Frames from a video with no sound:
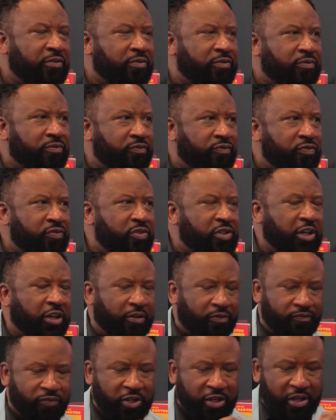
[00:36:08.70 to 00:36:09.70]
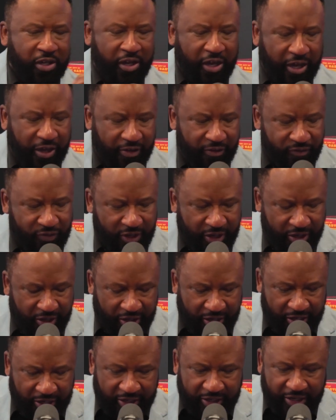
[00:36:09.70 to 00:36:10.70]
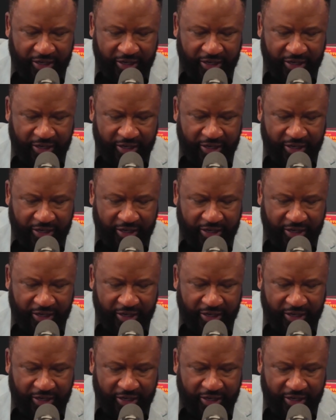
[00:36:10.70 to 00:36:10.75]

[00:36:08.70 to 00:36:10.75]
she was funny when she realized.